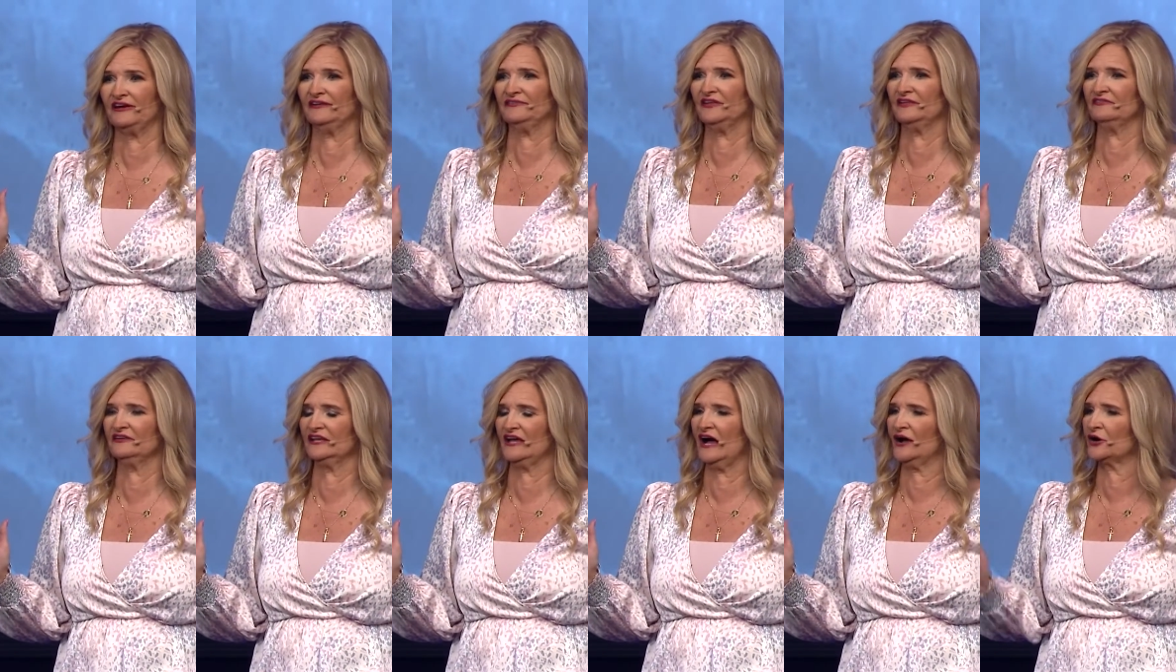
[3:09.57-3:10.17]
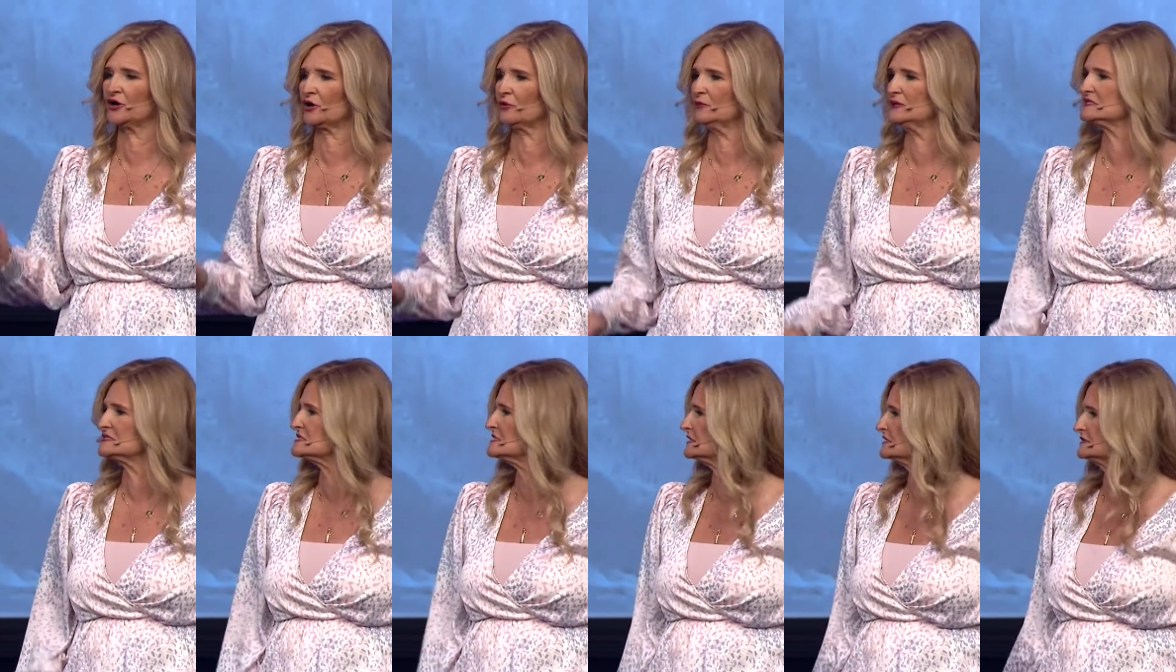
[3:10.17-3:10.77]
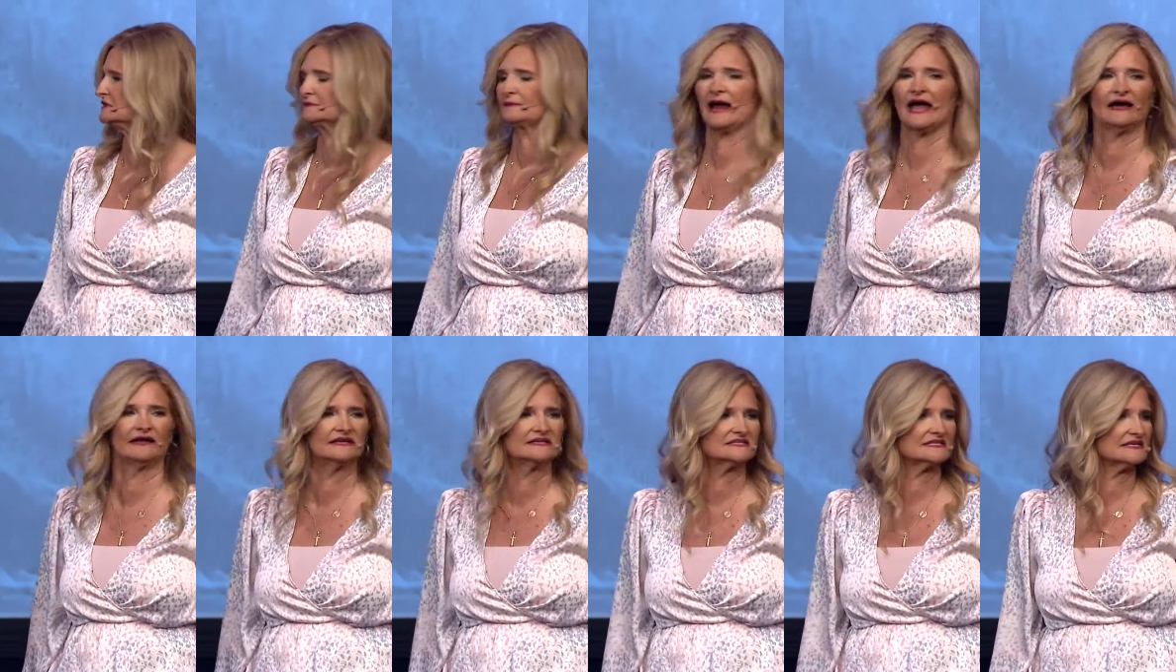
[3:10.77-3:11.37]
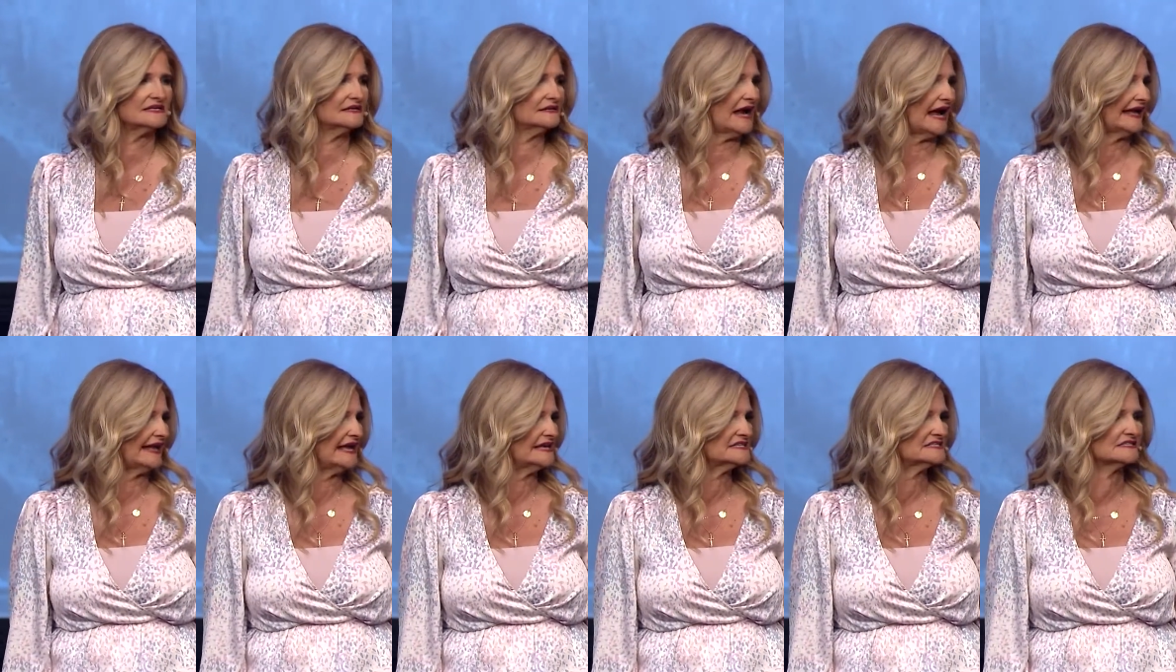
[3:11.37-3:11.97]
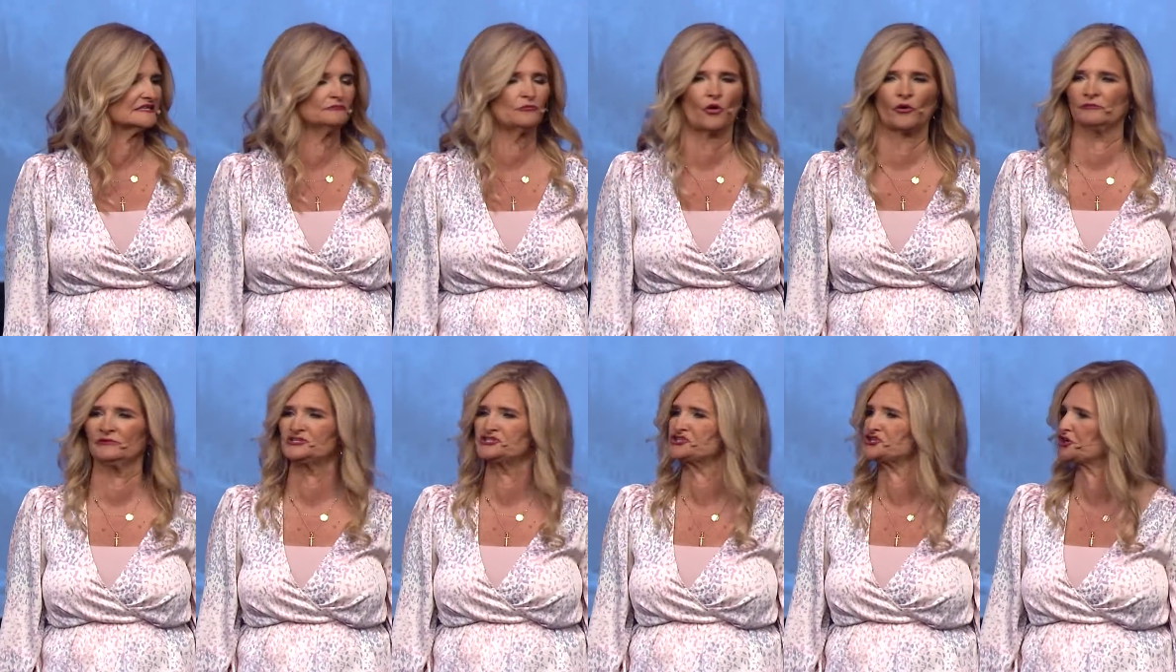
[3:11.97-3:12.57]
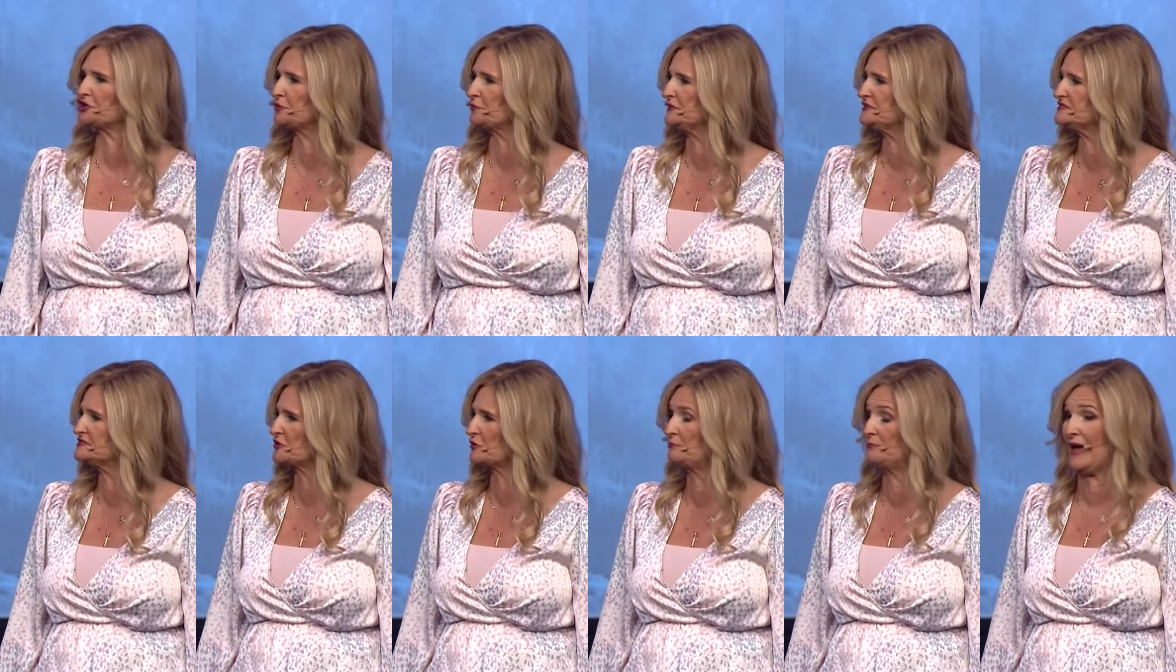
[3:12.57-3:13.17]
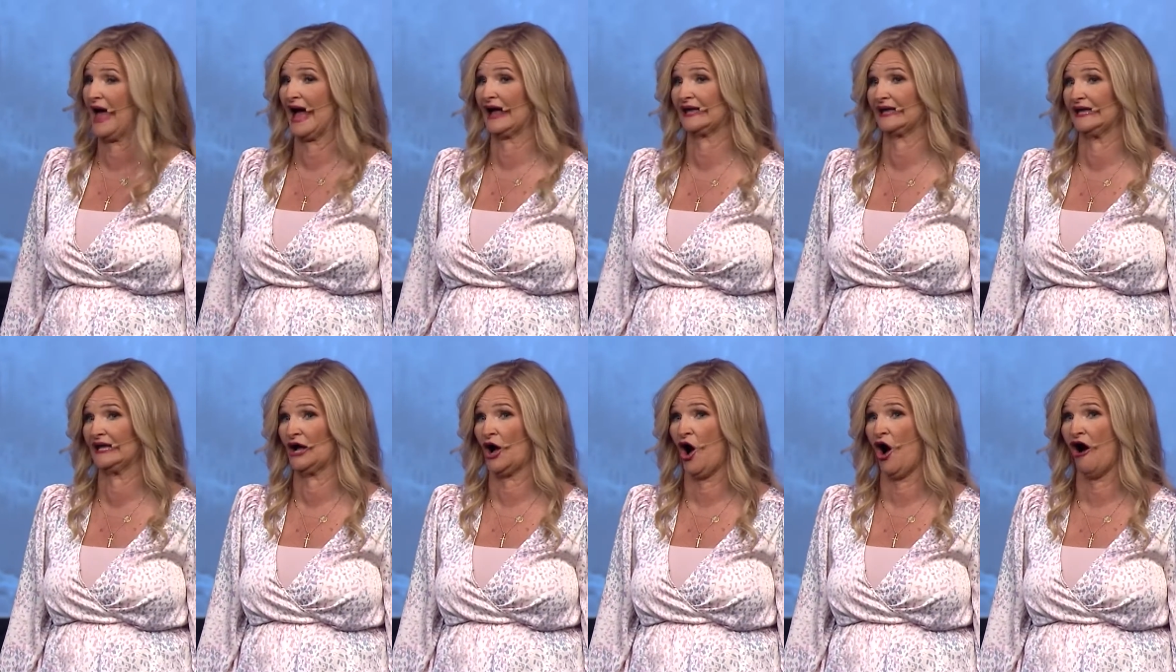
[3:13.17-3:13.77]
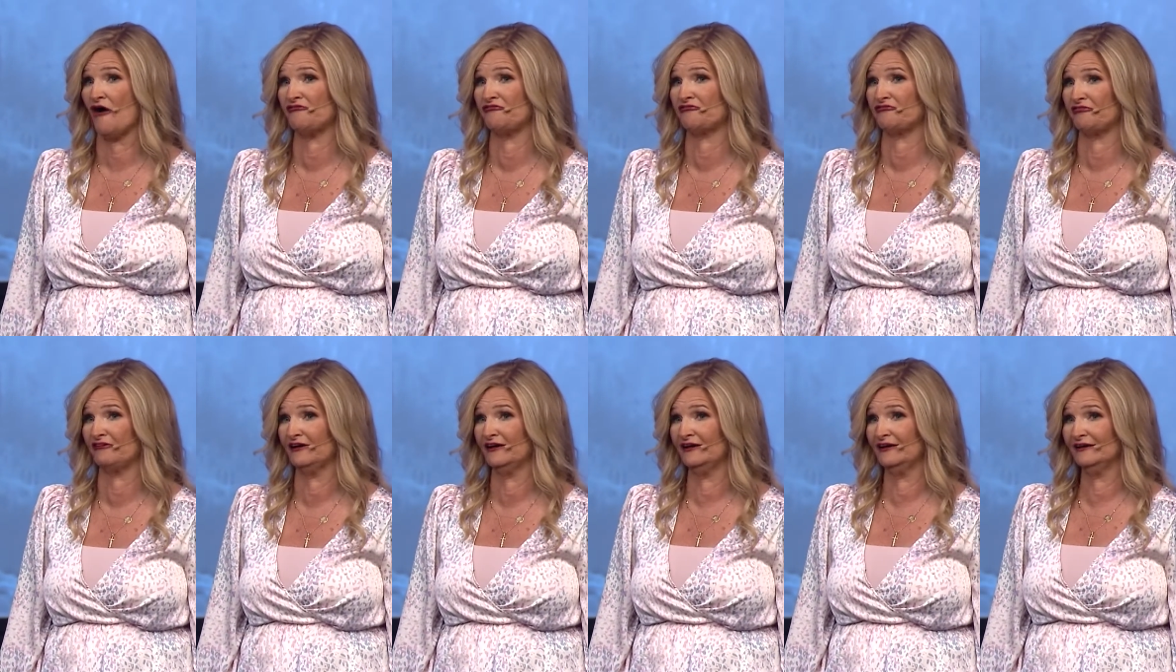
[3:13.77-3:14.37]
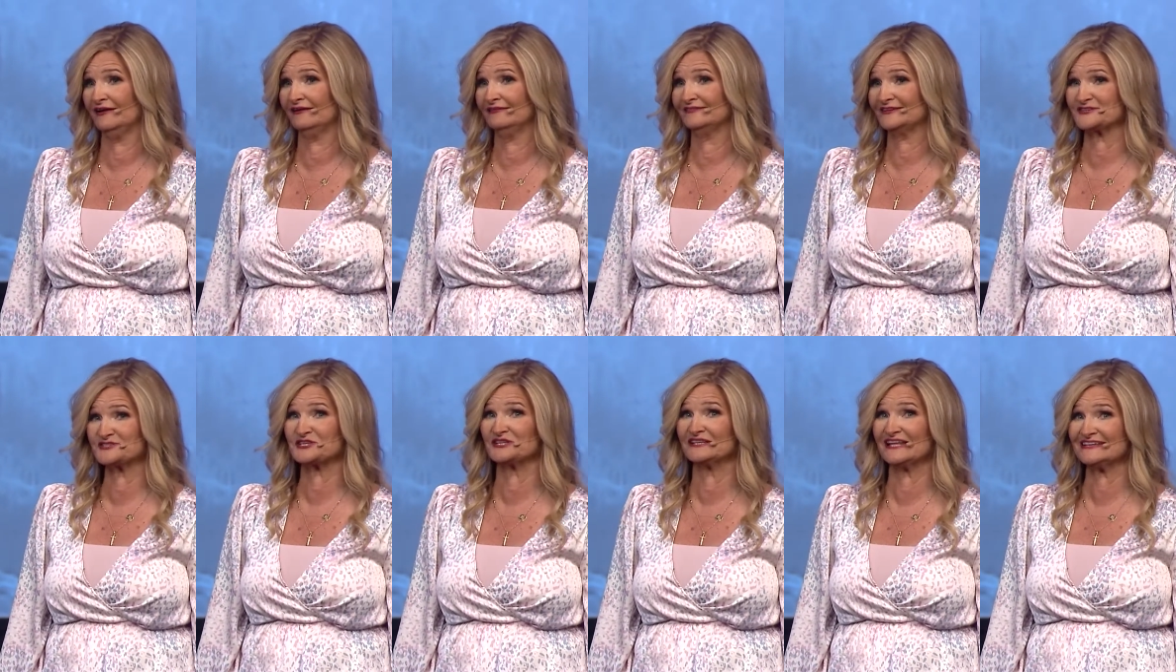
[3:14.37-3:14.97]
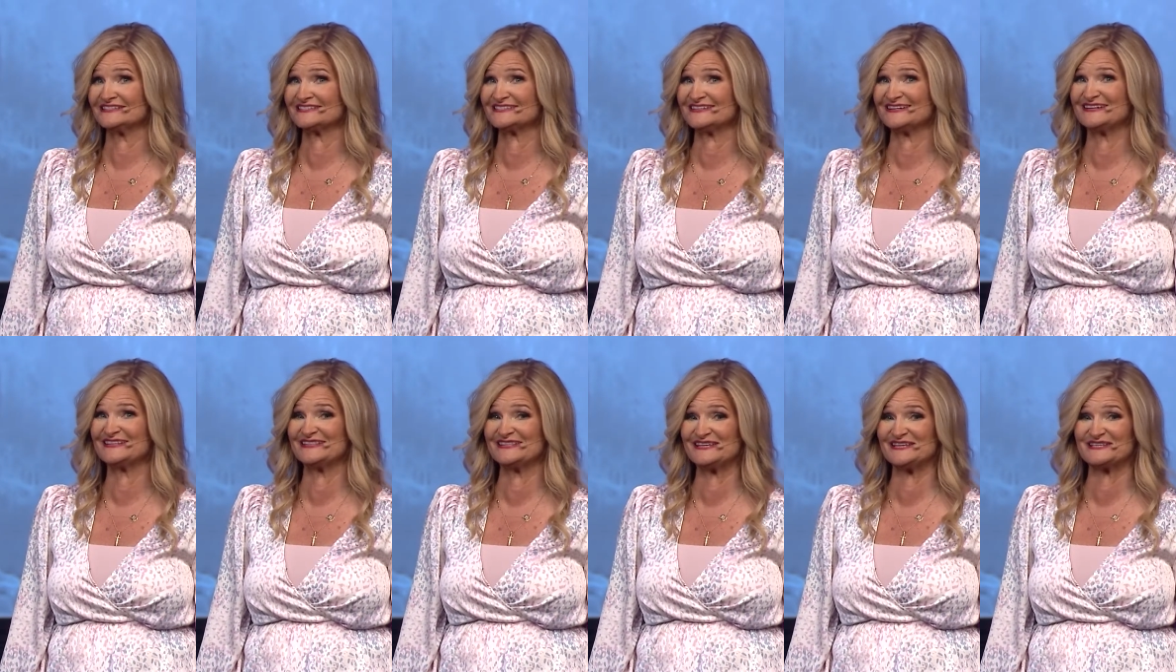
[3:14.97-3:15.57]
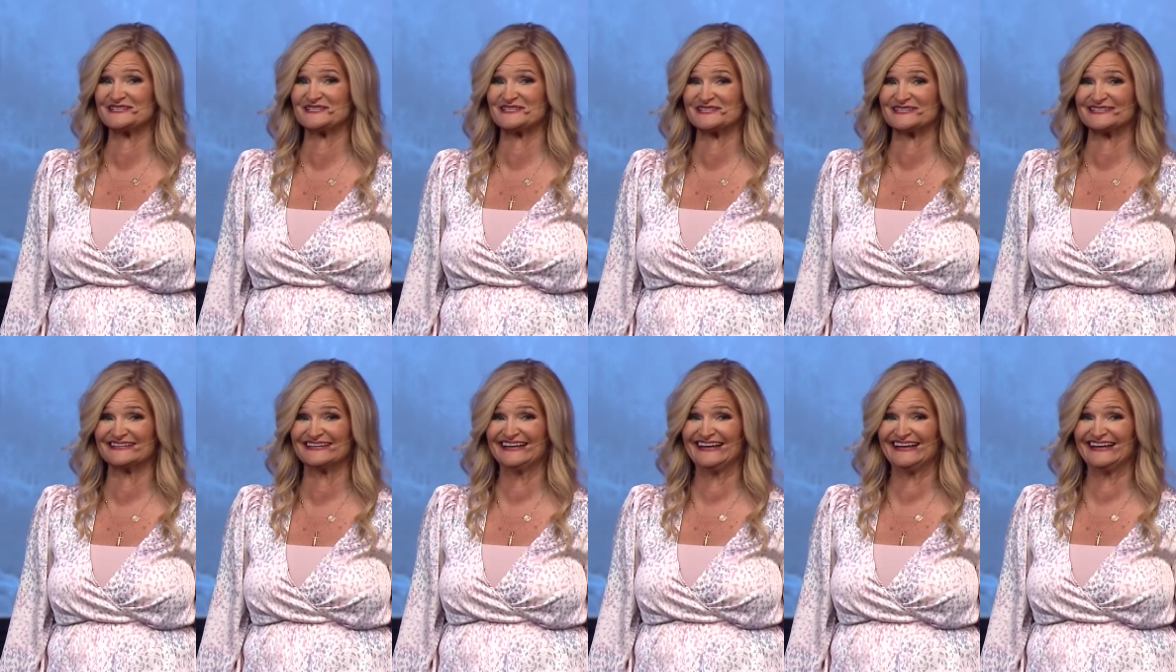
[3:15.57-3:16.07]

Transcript: and then the younger ones looked around and said, I guess the more mature ones are backing off. There's a lesson in this.